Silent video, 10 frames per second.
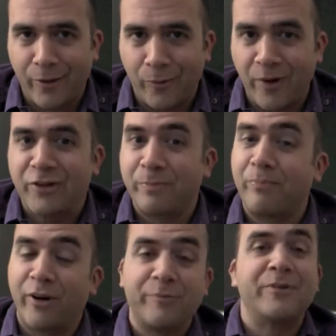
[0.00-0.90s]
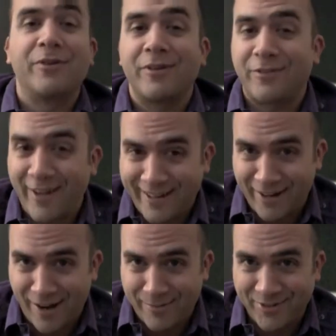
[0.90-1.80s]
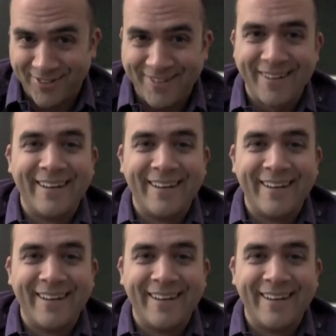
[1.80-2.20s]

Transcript: Which brings me to the second option.